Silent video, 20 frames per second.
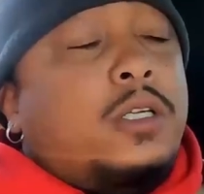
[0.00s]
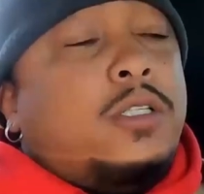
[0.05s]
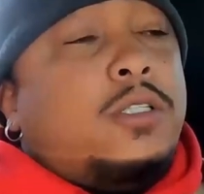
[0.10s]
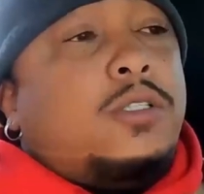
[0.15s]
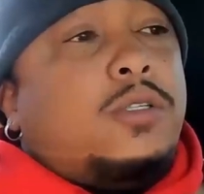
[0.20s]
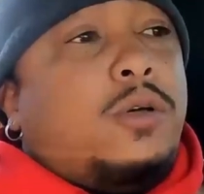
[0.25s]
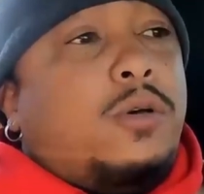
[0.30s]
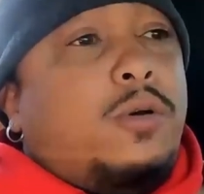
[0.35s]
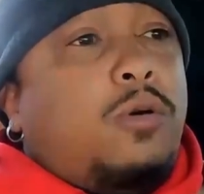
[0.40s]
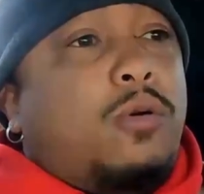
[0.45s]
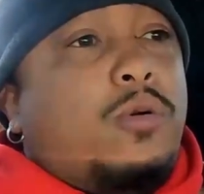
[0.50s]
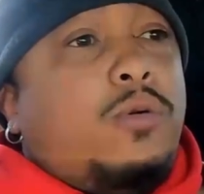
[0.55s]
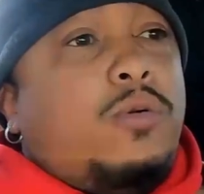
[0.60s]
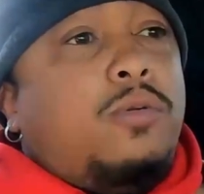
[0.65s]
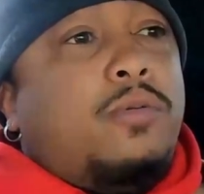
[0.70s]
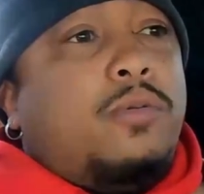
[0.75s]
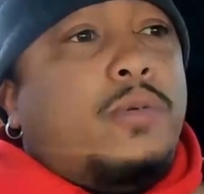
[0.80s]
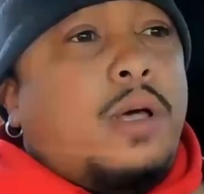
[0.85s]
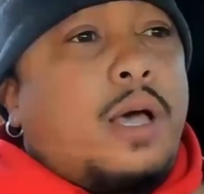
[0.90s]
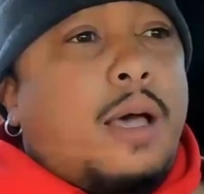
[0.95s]
So
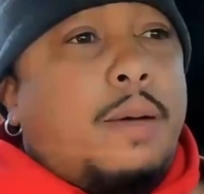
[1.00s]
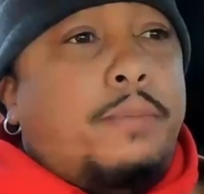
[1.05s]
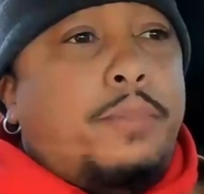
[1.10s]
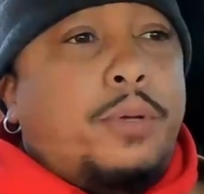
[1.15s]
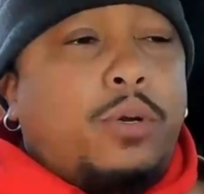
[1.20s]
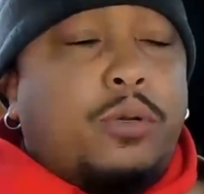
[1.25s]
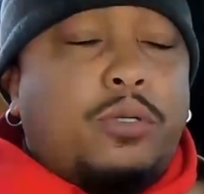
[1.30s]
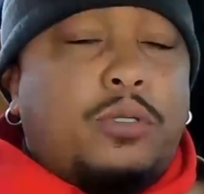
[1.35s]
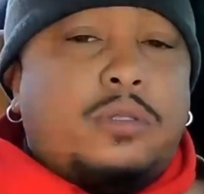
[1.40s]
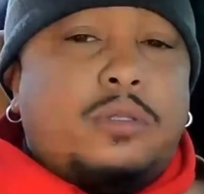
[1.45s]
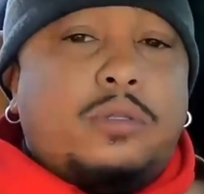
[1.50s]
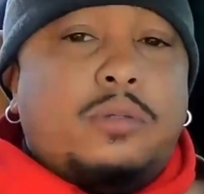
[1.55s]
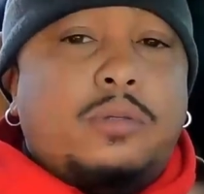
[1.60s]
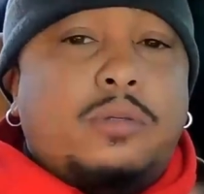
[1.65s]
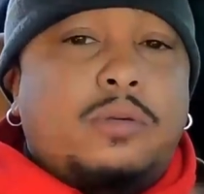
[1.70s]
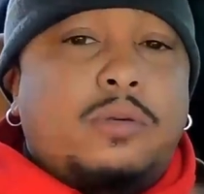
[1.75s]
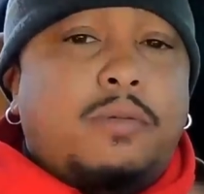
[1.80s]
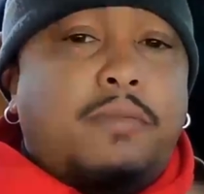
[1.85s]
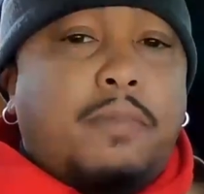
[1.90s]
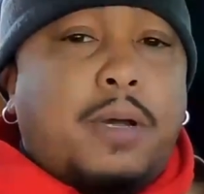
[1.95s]
I built
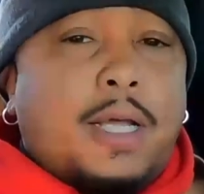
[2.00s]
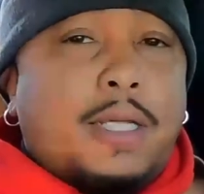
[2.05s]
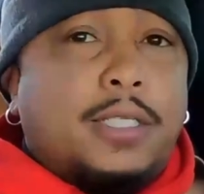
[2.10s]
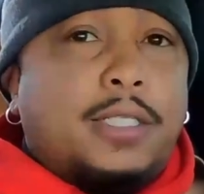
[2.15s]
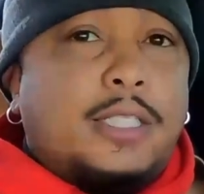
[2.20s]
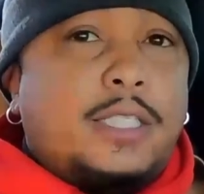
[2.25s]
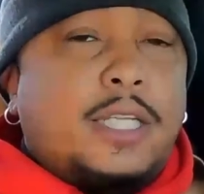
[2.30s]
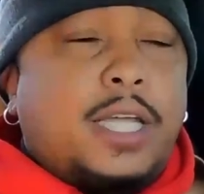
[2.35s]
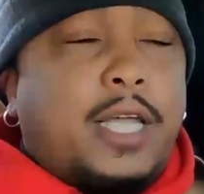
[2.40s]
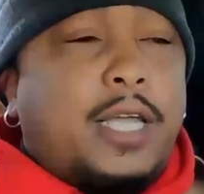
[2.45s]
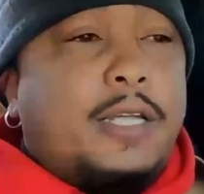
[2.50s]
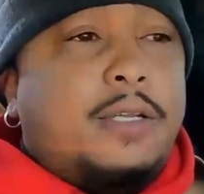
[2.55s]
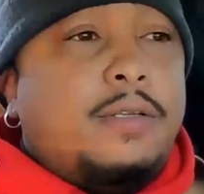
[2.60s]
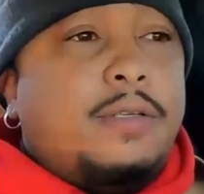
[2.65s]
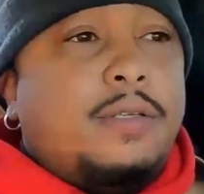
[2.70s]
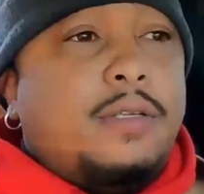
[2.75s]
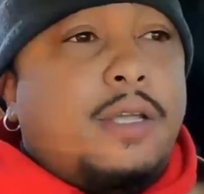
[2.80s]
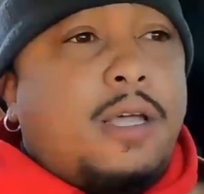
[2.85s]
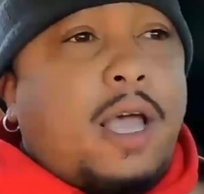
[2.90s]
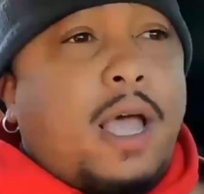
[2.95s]
my C8.
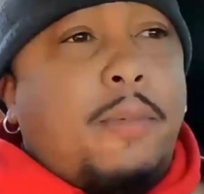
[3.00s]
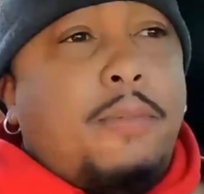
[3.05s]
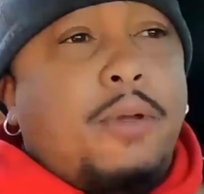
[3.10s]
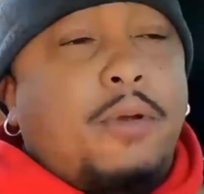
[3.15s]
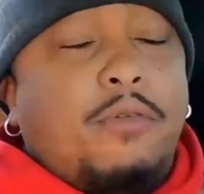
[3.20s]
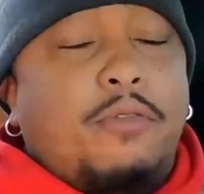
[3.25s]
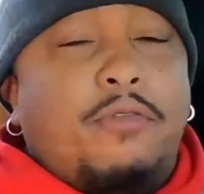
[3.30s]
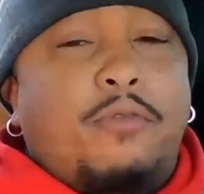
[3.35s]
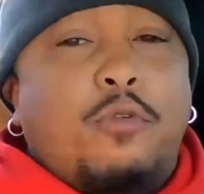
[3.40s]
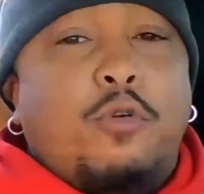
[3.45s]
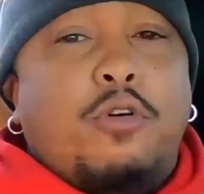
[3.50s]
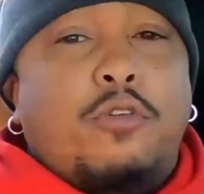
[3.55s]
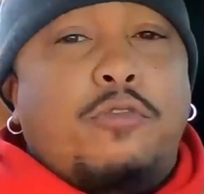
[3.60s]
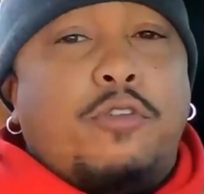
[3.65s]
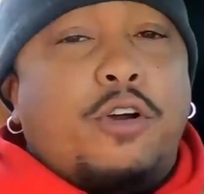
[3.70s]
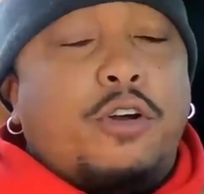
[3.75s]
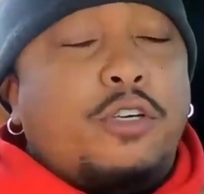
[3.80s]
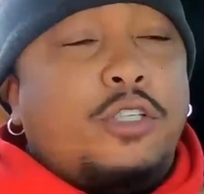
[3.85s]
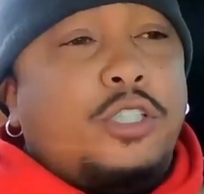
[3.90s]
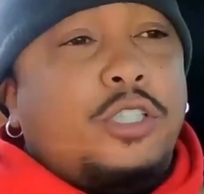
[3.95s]
I built 4
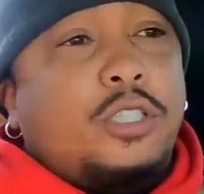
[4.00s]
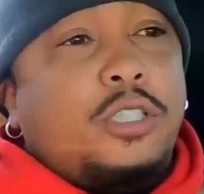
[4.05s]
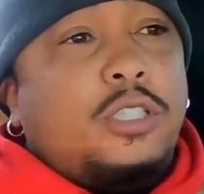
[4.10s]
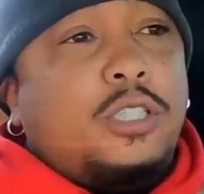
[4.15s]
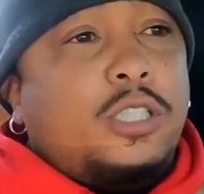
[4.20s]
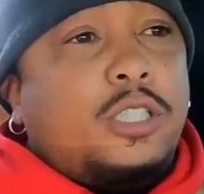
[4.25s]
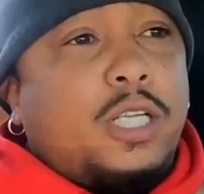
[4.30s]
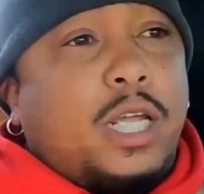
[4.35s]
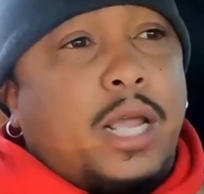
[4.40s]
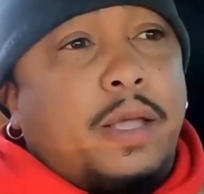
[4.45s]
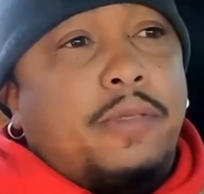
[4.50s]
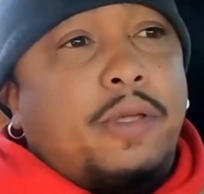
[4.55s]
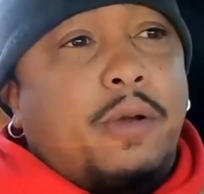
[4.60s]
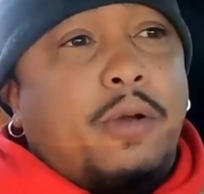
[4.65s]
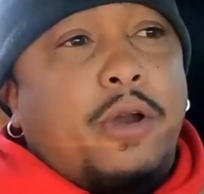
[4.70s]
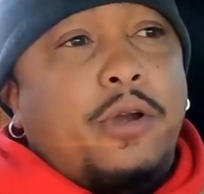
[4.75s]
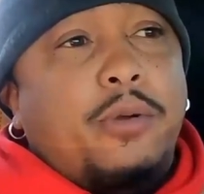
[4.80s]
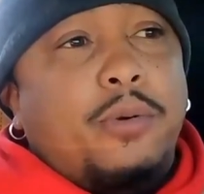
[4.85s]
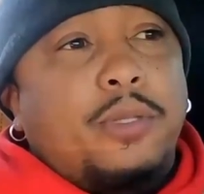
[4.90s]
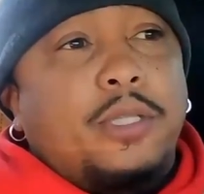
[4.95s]
versions. The same thing
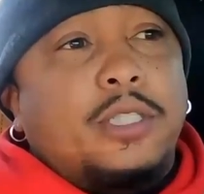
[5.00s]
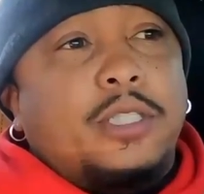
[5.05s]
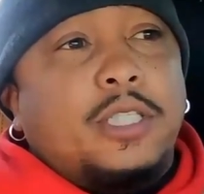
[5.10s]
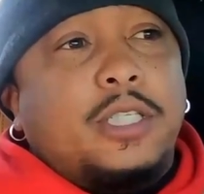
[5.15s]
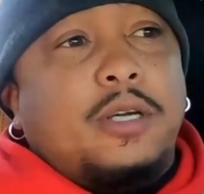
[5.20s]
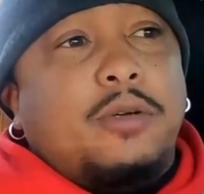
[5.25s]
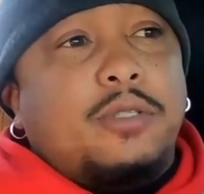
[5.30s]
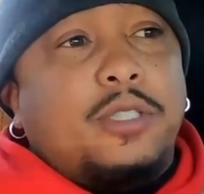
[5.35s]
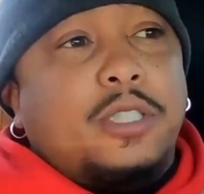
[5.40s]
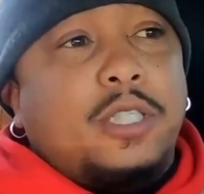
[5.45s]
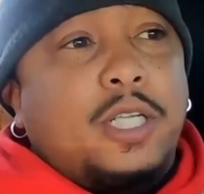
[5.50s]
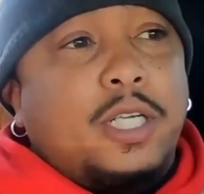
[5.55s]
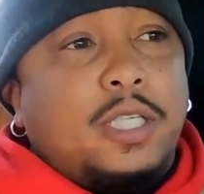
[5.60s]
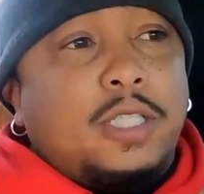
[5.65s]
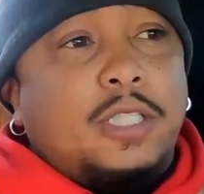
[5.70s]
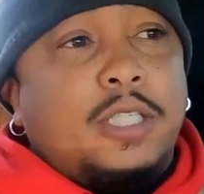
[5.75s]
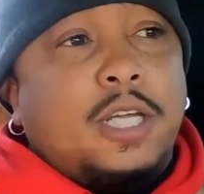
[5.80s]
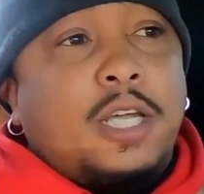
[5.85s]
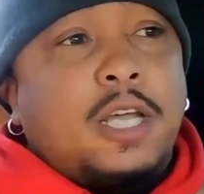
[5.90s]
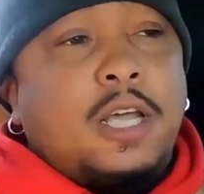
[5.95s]
I'm going to do with the
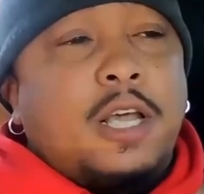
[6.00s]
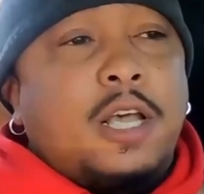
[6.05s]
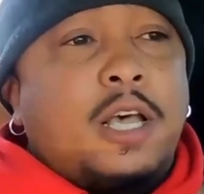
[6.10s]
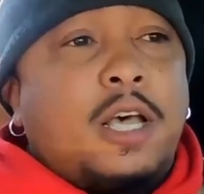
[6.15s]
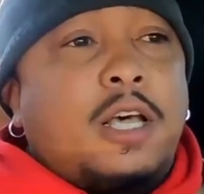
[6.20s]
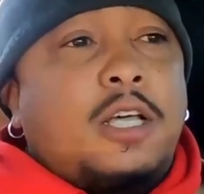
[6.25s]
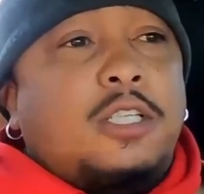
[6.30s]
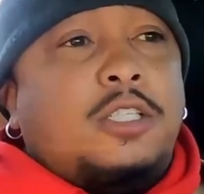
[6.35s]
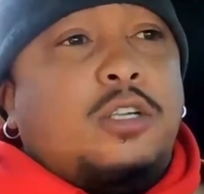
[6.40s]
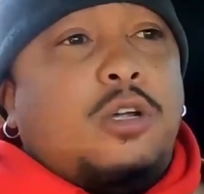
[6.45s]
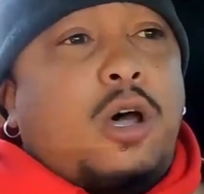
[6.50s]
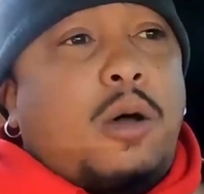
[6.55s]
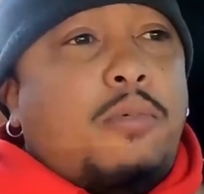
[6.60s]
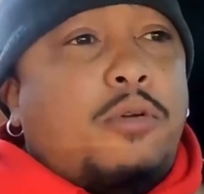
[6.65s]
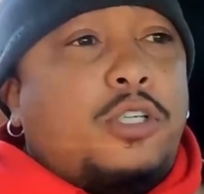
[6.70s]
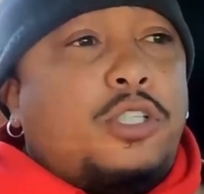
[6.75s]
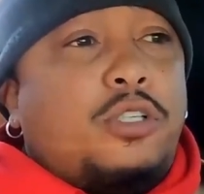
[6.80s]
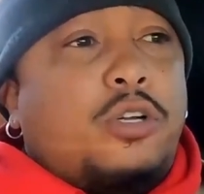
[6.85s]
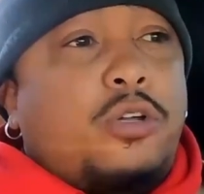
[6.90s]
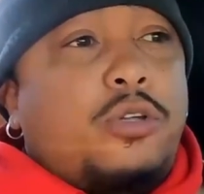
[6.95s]
Z06. So I'm
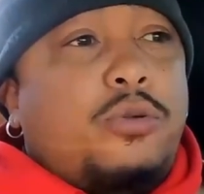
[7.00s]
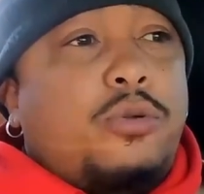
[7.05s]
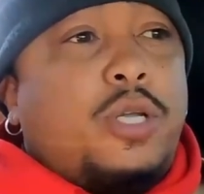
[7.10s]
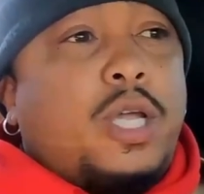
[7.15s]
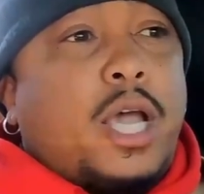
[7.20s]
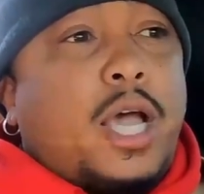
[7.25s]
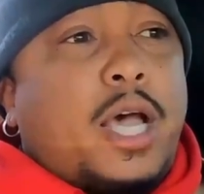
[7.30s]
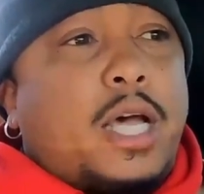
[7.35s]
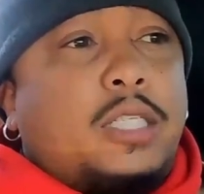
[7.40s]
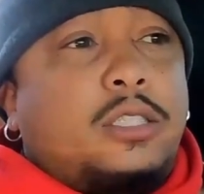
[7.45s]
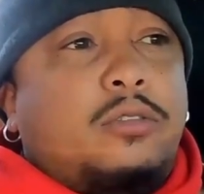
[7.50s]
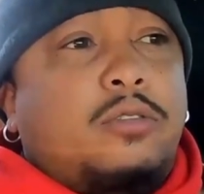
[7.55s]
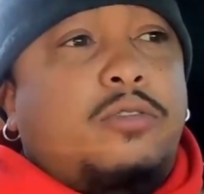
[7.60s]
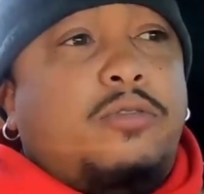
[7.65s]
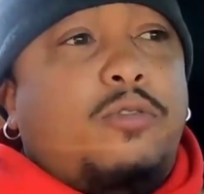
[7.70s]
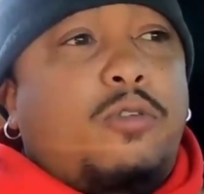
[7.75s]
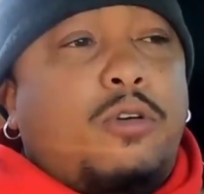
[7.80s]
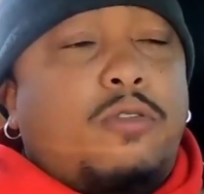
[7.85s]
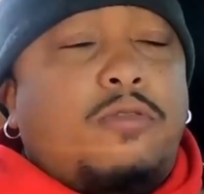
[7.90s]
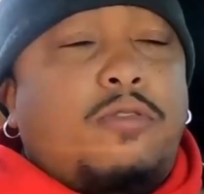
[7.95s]
going to show you guys the
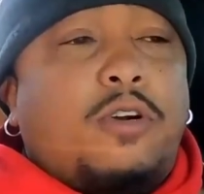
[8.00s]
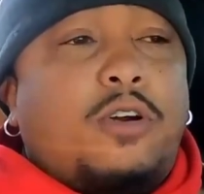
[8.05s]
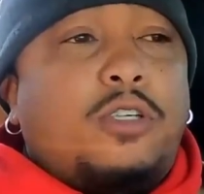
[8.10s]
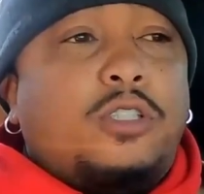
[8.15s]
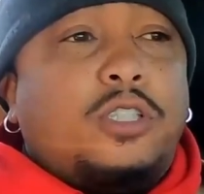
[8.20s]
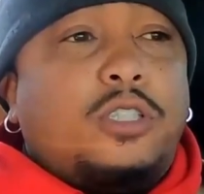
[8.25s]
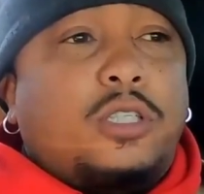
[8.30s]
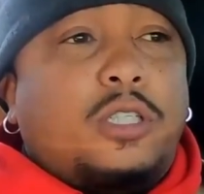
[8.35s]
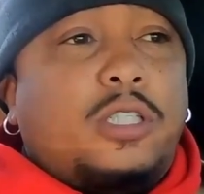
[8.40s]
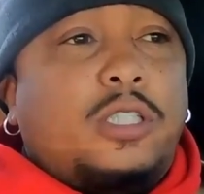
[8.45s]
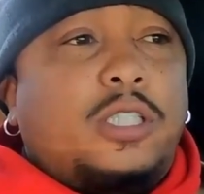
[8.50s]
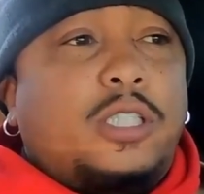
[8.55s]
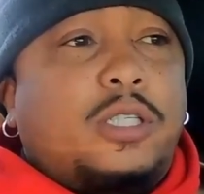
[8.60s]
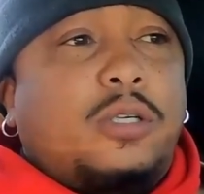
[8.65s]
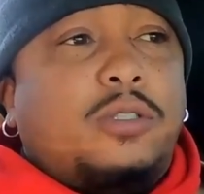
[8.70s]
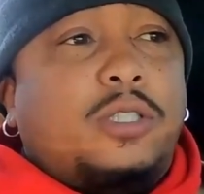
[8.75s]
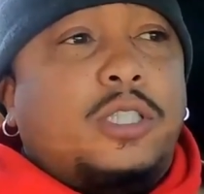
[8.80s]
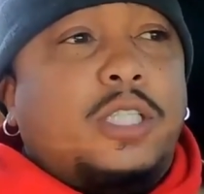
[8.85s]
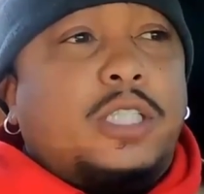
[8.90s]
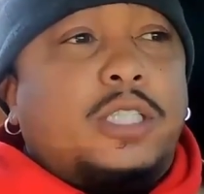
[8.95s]
4 versions of the
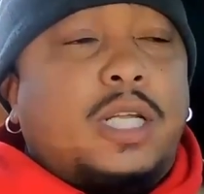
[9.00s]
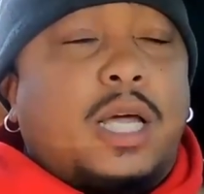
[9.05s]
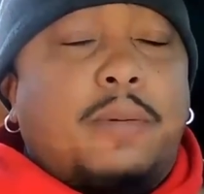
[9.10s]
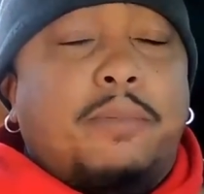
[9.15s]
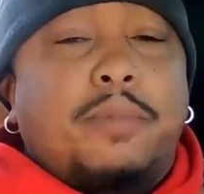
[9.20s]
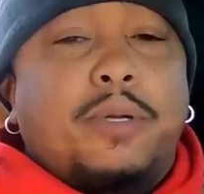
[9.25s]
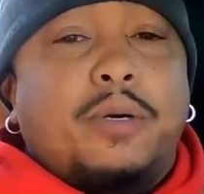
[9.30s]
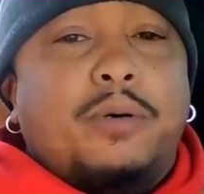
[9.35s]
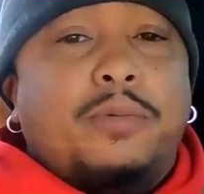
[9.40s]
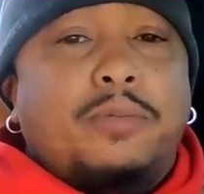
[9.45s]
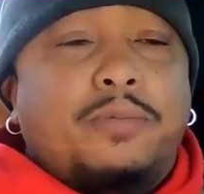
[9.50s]
Z06 I built.